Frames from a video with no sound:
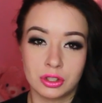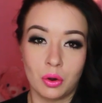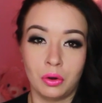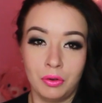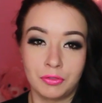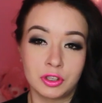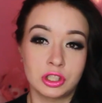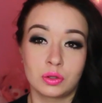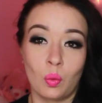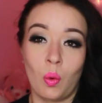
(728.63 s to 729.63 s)
total for
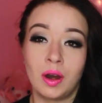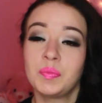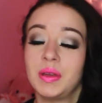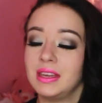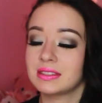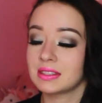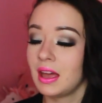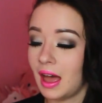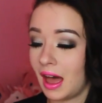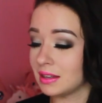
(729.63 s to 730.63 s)
just one piece
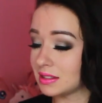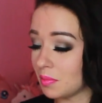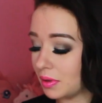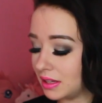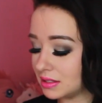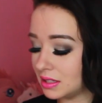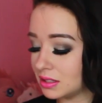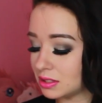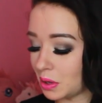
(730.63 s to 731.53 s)
at some places,